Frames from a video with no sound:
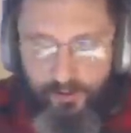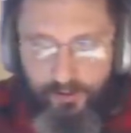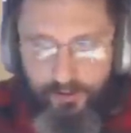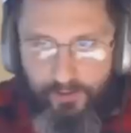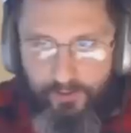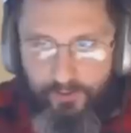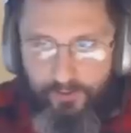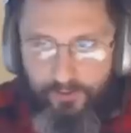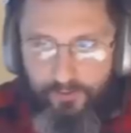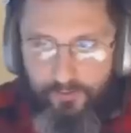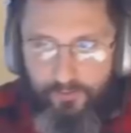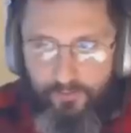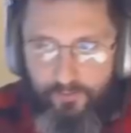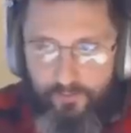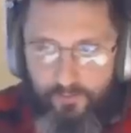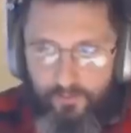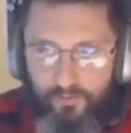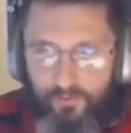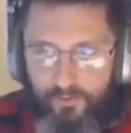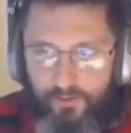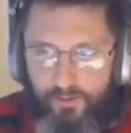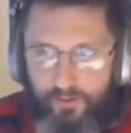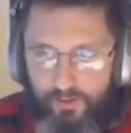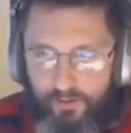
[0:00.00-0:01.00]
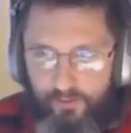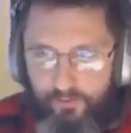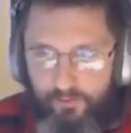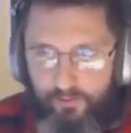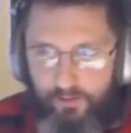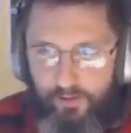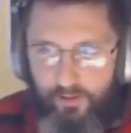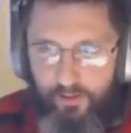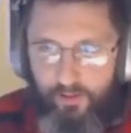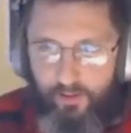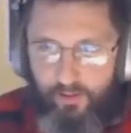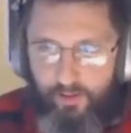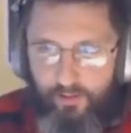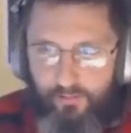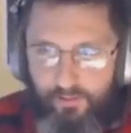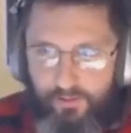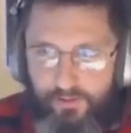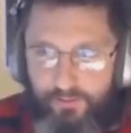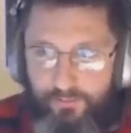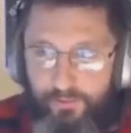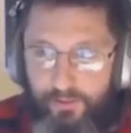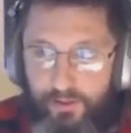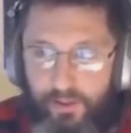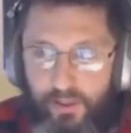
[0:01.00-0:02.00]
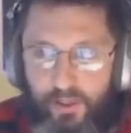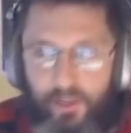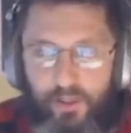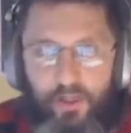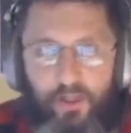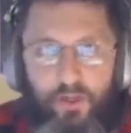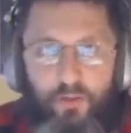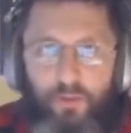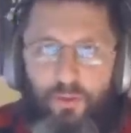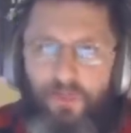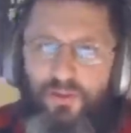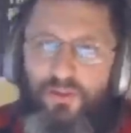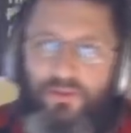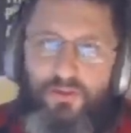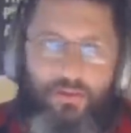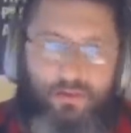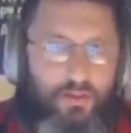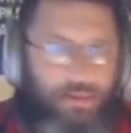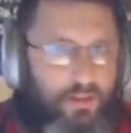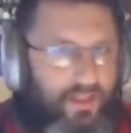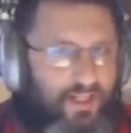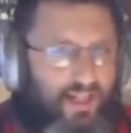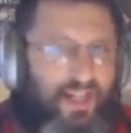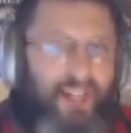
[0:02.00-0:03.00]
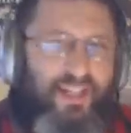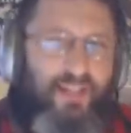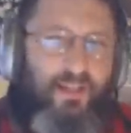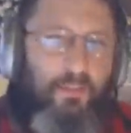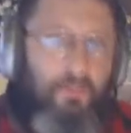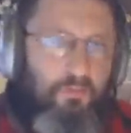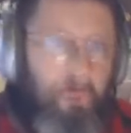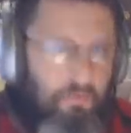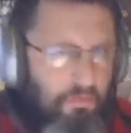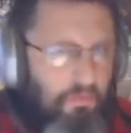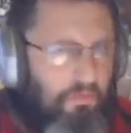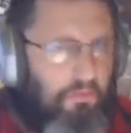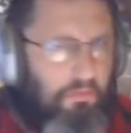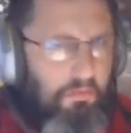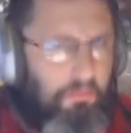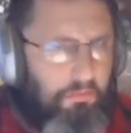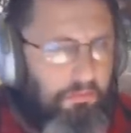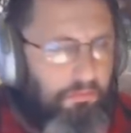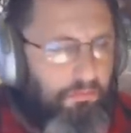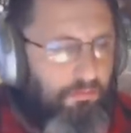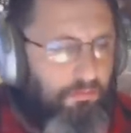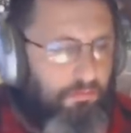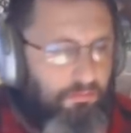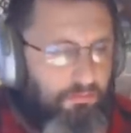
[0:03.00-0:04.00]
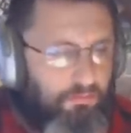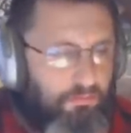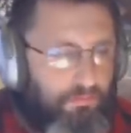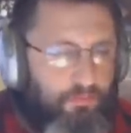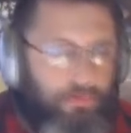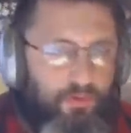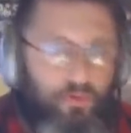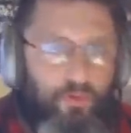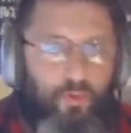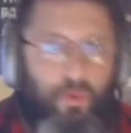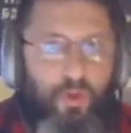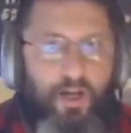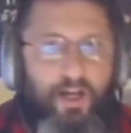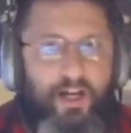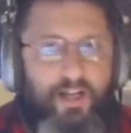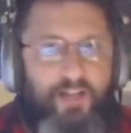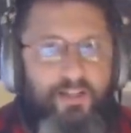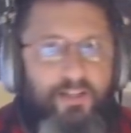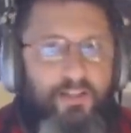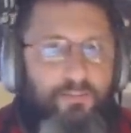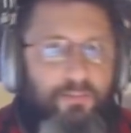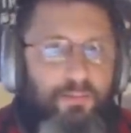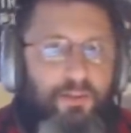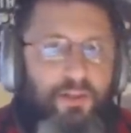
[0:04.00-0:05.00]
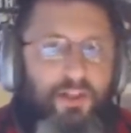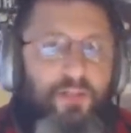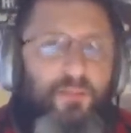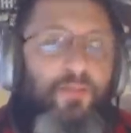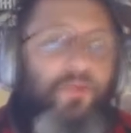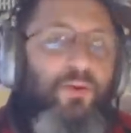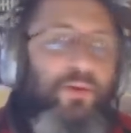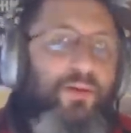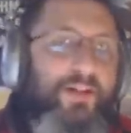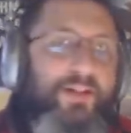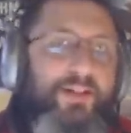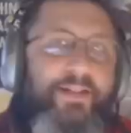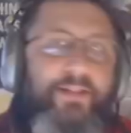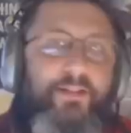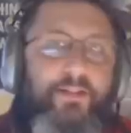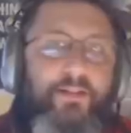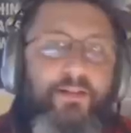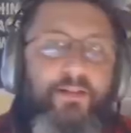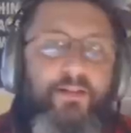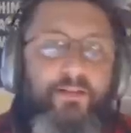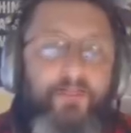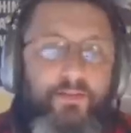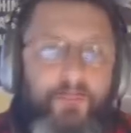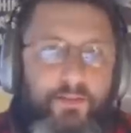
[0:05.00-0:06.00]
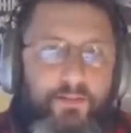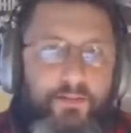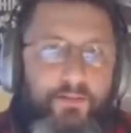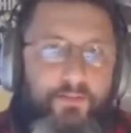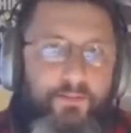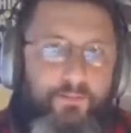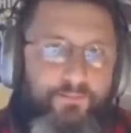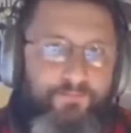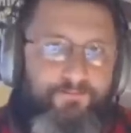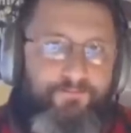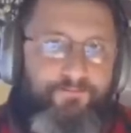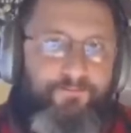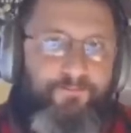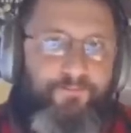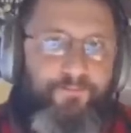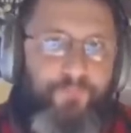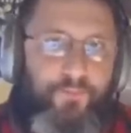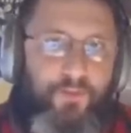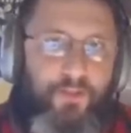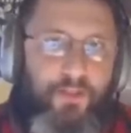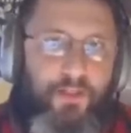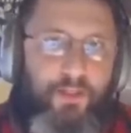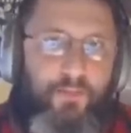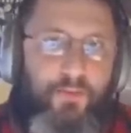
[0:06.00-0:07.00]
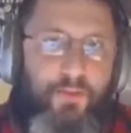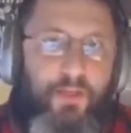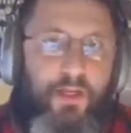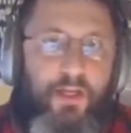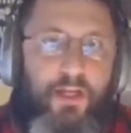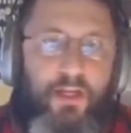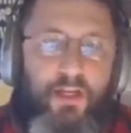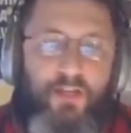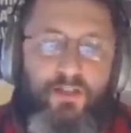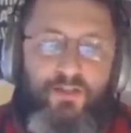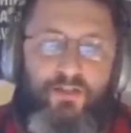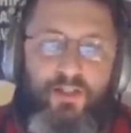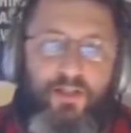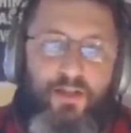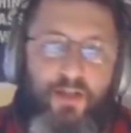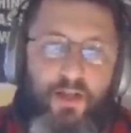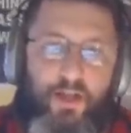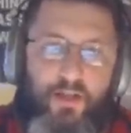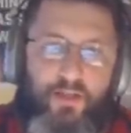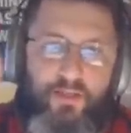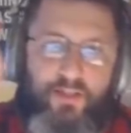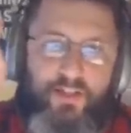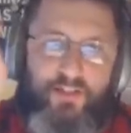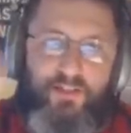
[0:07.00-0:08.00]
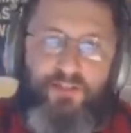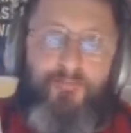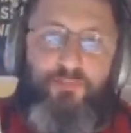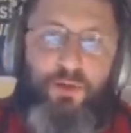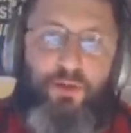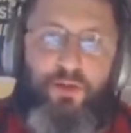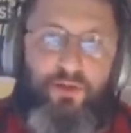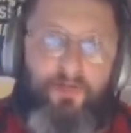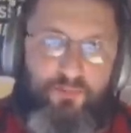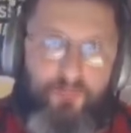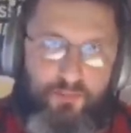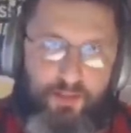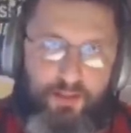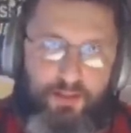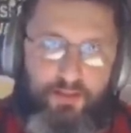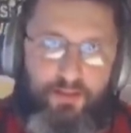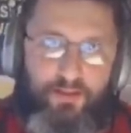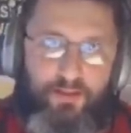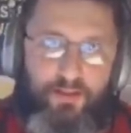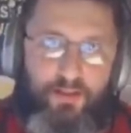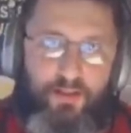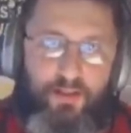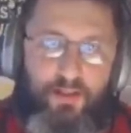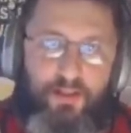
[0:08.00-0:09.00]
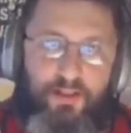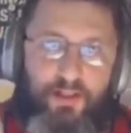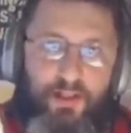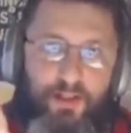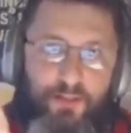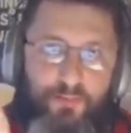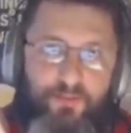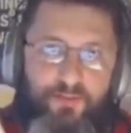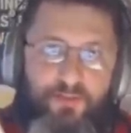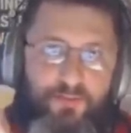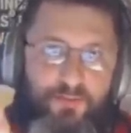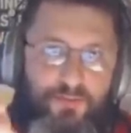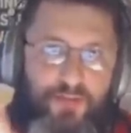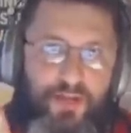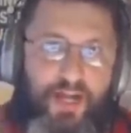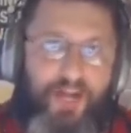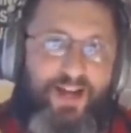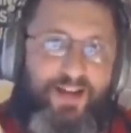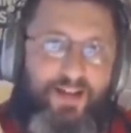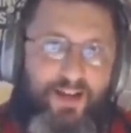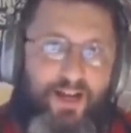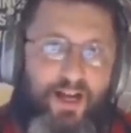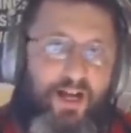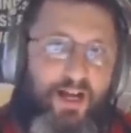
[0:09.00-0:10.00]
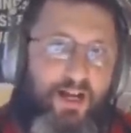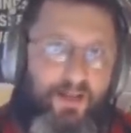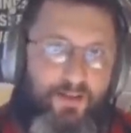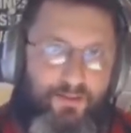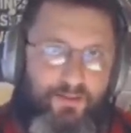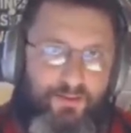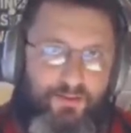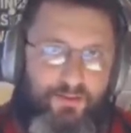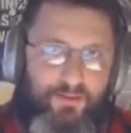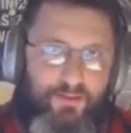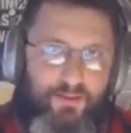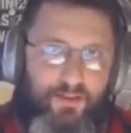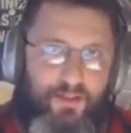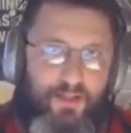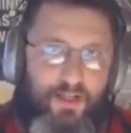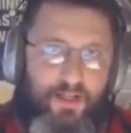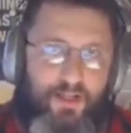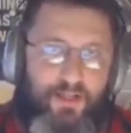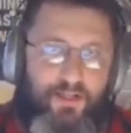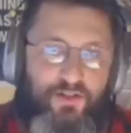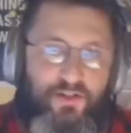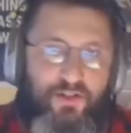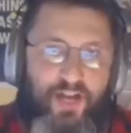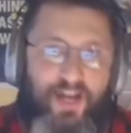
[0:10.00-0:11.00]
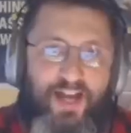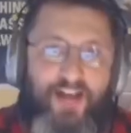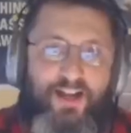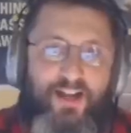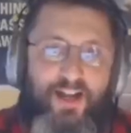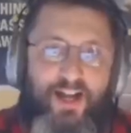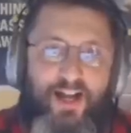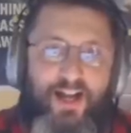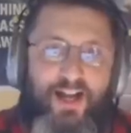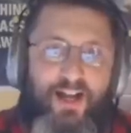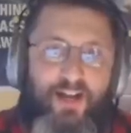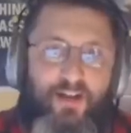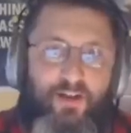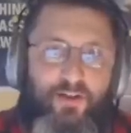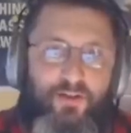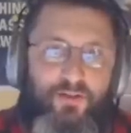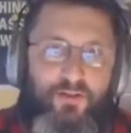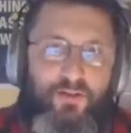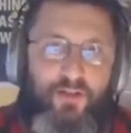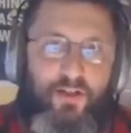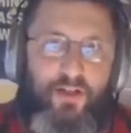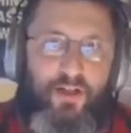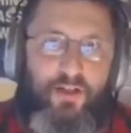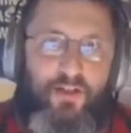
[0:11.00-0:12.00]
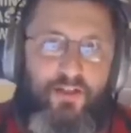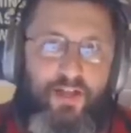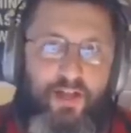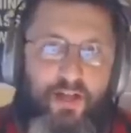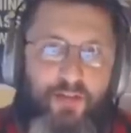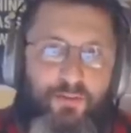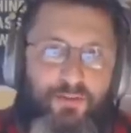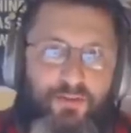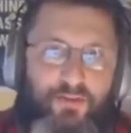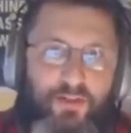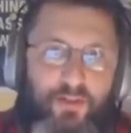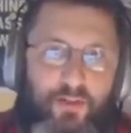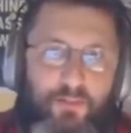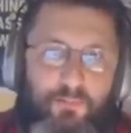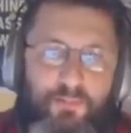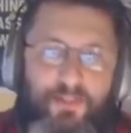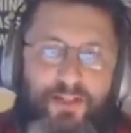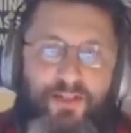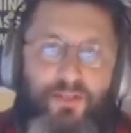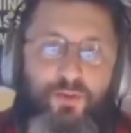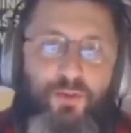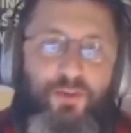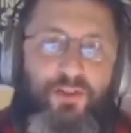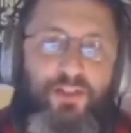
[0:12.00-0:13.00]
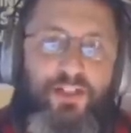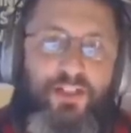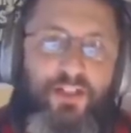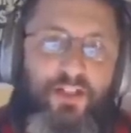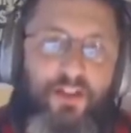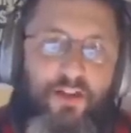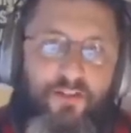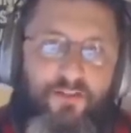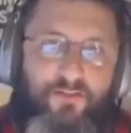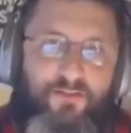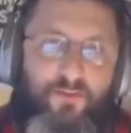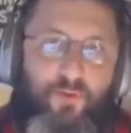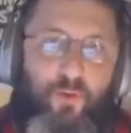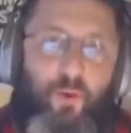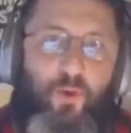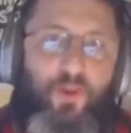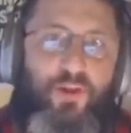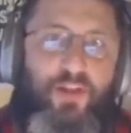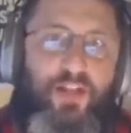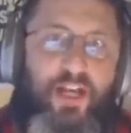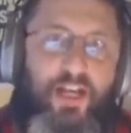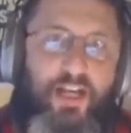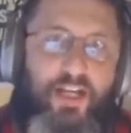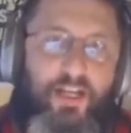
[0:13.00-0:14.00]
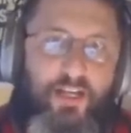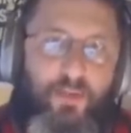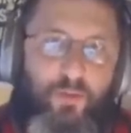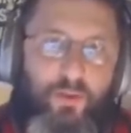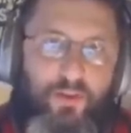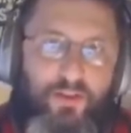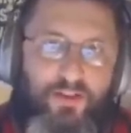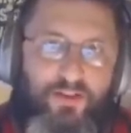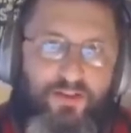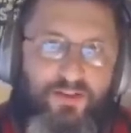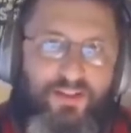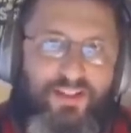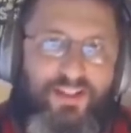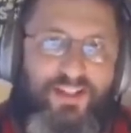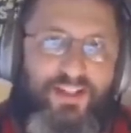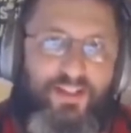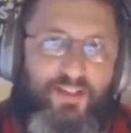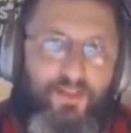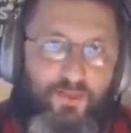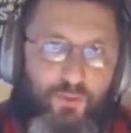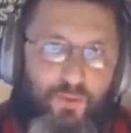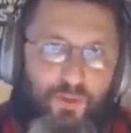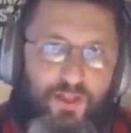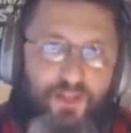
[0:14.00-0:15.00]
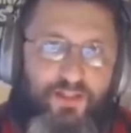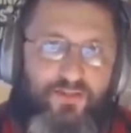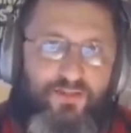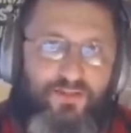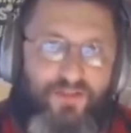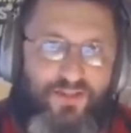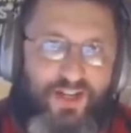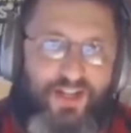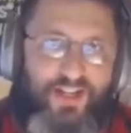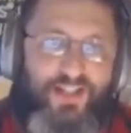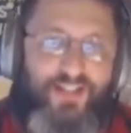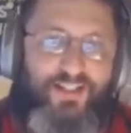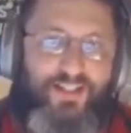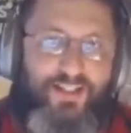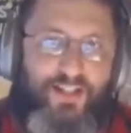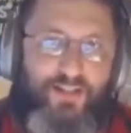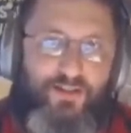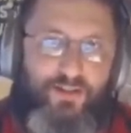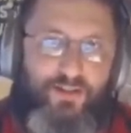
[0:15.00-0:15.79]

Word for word: he just sinned really horribly. But we're just going to kind of quietly put him away there. Yeah. Yeah. You see, this movement comes from Jack Hyles. Jack Hyles that was habitually fornicating with his deacon's wife, Jenny